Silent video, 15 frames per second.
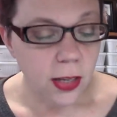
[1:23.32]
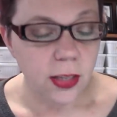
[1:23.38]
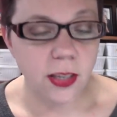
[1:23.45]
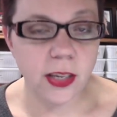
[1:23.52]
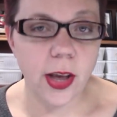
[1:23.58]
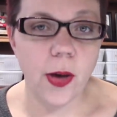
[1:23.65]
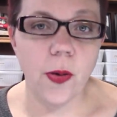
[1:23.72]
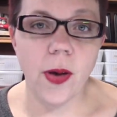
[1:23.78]

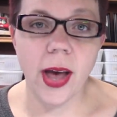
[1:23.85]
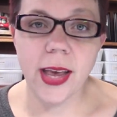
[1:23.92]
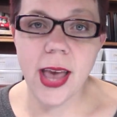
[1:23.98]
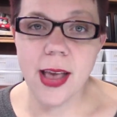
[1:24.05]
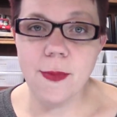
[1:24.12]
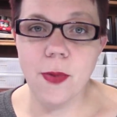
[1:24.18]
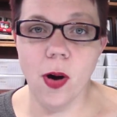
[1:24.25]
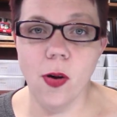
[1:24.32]
So I
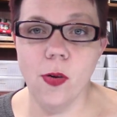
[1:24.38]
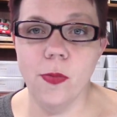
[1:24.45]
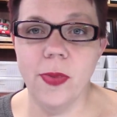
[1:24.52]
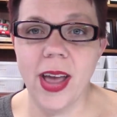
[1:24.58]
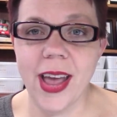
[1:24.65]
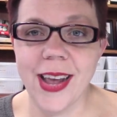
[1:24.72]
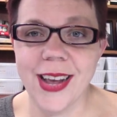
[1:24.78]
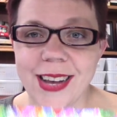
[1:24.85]
came home
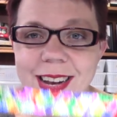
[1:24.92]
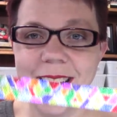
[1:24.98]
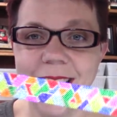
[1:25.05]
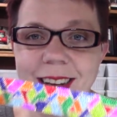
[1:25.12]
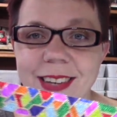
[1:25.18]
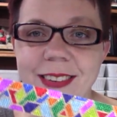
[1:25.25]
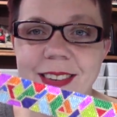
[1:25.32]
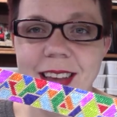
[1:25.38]
and
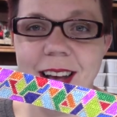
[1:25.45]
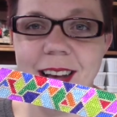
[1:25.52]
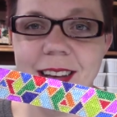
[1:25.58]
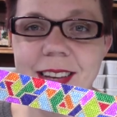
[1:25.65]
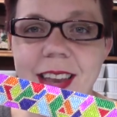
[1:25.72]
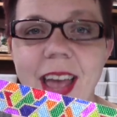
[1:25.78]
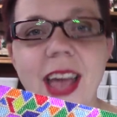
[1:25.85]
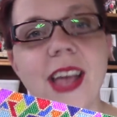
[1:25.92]
I
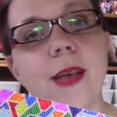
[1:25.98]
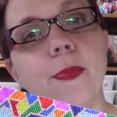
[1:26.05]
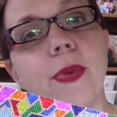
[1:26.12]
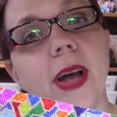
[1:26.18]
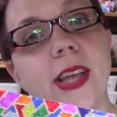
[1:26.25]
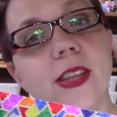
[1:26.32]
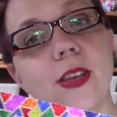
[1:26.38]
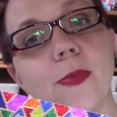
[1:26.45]
designed a
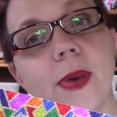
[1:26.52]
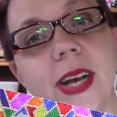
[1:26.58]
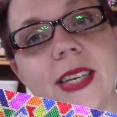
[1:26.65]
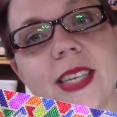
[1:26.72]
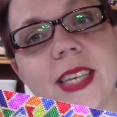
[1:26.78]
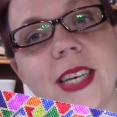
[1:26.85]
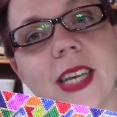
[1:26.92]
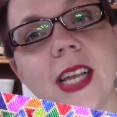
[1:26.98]
brand new
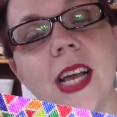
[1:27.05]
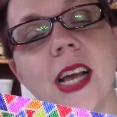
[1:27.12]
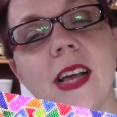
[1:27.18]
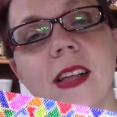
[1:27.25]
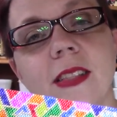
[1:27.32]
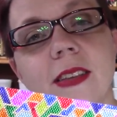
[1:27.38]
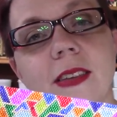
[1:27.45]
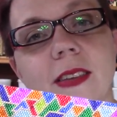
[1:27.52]
bracelet.
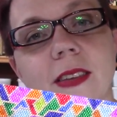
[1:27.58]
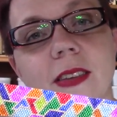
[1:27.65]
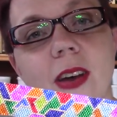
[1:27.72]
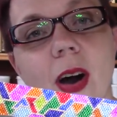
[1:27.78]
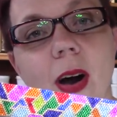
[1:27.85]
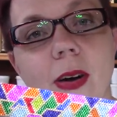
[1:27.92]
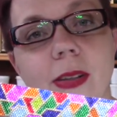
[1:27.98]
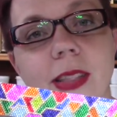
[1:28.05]
This is
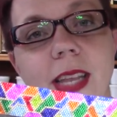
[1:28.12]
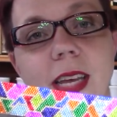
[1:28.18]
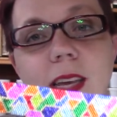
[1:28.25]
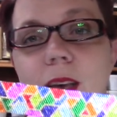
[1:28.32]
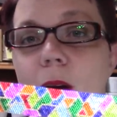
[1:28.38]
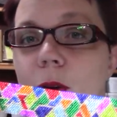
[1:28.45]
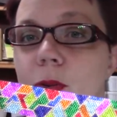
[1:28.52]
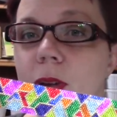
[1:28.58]
called the
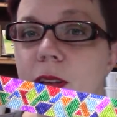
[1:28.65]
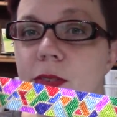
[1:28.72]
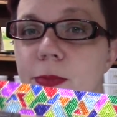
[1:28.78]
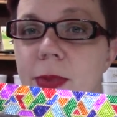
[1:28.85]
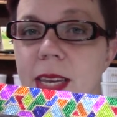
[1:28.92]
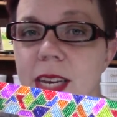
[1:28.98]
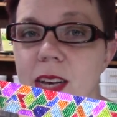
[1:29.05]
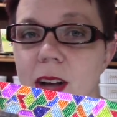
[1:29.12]
Coat of
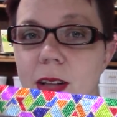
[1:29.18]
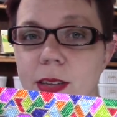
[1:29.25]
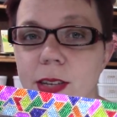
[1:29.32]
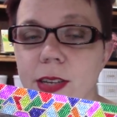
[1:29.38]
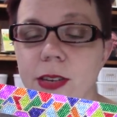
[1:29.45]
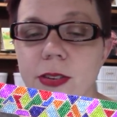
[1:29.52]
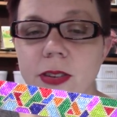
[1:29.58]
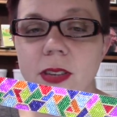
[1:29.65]
Many
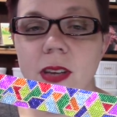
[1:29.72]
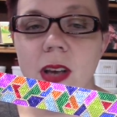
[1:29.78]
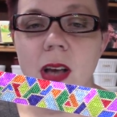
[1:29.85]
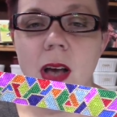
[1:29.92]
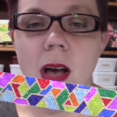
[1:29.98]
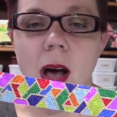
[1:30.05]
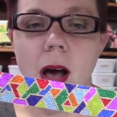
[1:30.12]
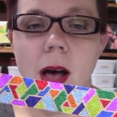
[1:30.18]
Colors
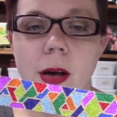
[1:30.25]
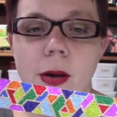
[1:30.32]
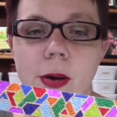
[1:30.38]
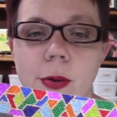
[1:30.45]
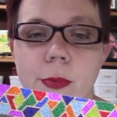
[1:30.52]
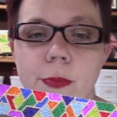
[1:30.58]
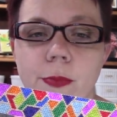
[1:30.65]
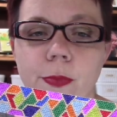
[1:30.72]

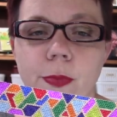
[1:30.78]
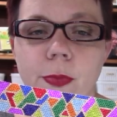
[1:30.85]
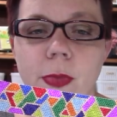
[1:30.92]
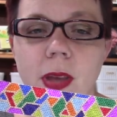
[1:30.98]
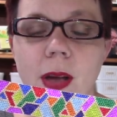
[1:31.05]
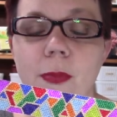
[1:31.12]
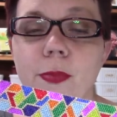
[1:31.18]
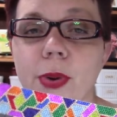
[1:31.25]
um,
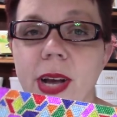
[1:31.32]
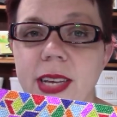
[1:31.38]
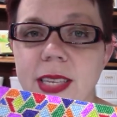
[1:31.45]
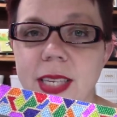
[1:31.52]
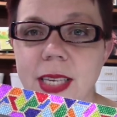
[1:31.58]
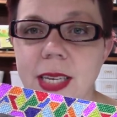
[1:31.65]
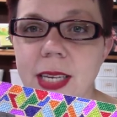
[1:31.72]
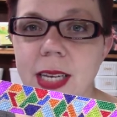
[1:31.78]

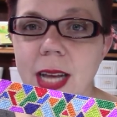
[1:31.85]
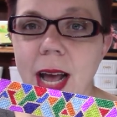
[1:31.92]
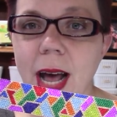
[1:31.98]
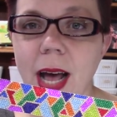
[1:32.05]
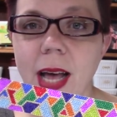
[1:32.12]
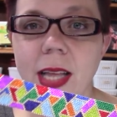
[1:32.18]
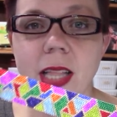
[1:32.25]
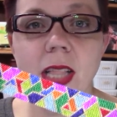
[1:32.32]
bracelet.
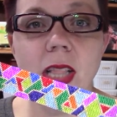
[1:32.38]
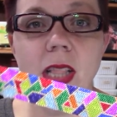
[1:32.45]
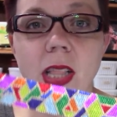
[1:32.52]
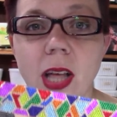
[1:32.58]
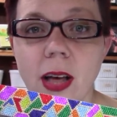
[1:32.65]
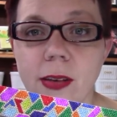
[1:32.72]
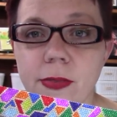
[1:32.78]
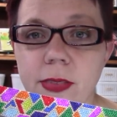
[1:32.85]
I
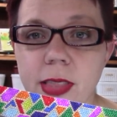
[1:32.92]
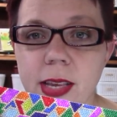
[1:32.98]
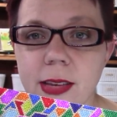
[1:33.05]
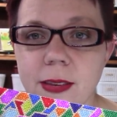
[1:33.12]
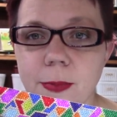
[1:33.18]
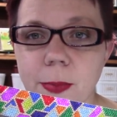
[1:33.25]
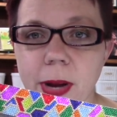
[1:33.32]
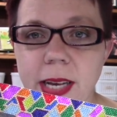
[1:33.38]
love
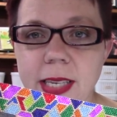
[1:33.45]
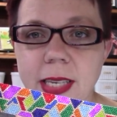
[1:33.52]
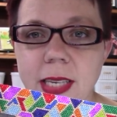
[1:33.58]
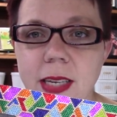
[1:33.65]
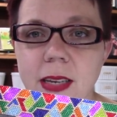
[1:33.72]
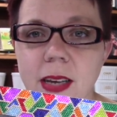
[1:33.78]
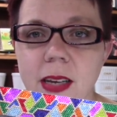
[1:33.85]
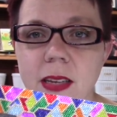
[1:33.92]
this
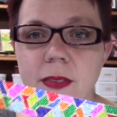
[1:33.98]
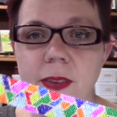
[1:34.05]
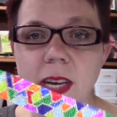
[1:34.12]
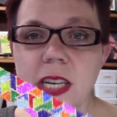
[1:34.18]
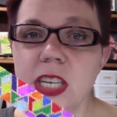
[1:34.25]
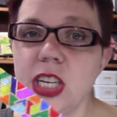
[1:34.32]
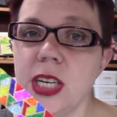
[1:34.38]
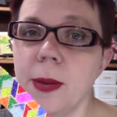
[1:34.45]
bracelet. It's
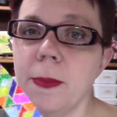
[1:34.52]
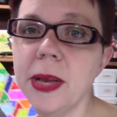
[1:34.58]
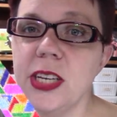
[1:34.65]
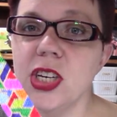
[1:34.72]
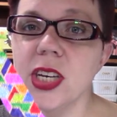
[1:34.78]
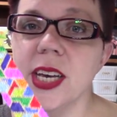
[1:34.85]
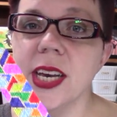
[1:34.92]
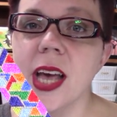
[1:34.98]
very
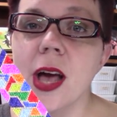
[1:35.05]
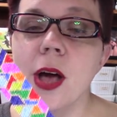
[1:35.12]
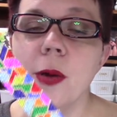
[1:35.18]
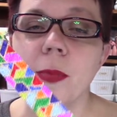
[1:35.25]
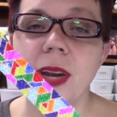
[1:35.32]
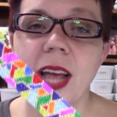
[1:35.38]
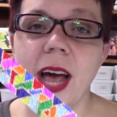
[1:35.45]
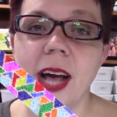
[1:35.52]
geometric,
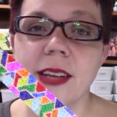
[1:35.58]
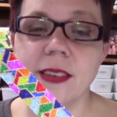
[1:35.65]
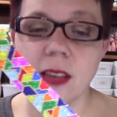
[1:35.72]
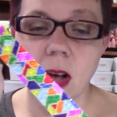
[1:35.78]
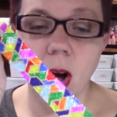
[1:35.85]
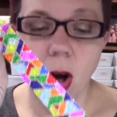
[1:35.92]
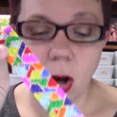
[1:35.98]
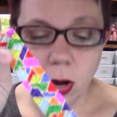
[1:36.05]
but it has
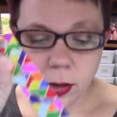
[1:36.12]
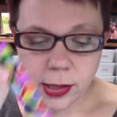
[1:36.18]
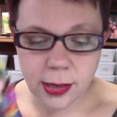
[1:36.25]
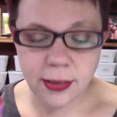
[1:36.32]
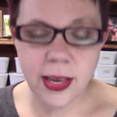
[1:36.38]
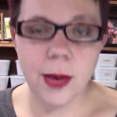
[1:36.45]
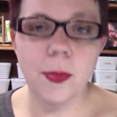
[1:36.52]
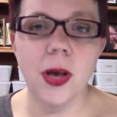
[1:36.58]
all the same